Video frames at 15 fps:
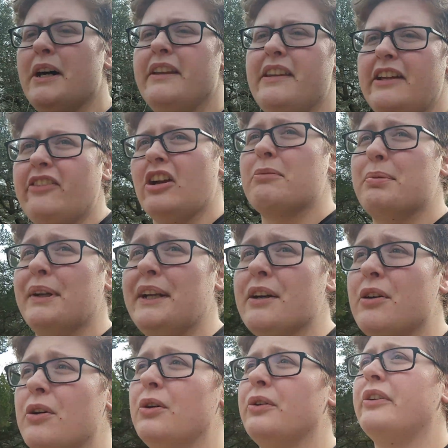these are pretty
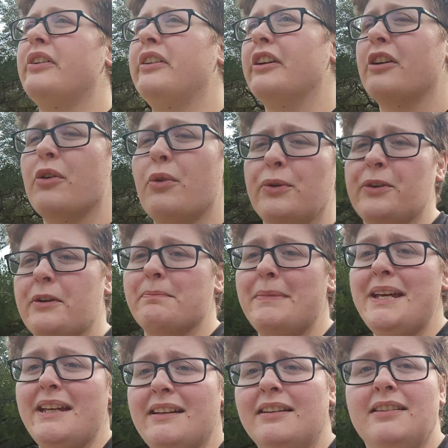old. They're older than
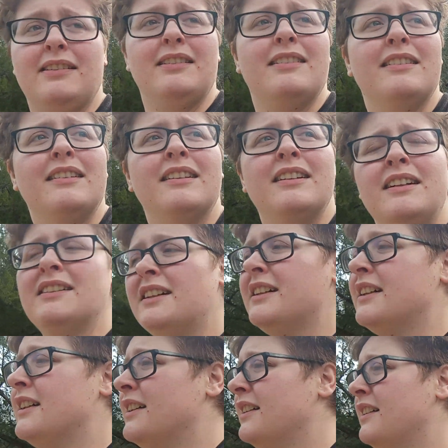me.
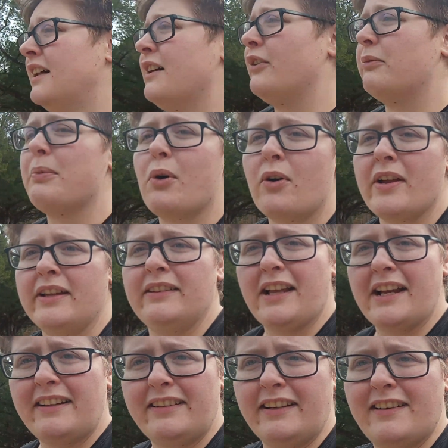I was born in
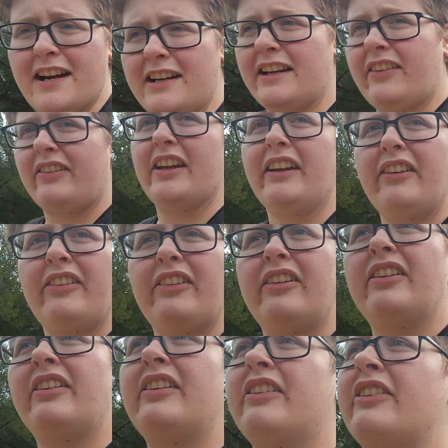1996.
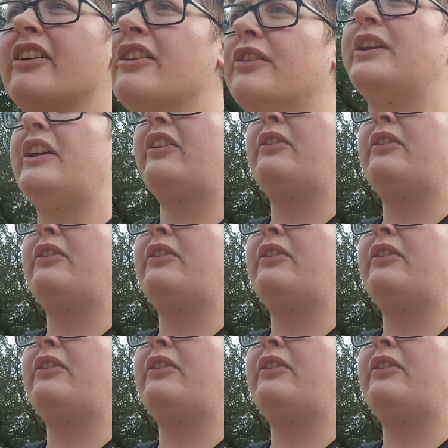So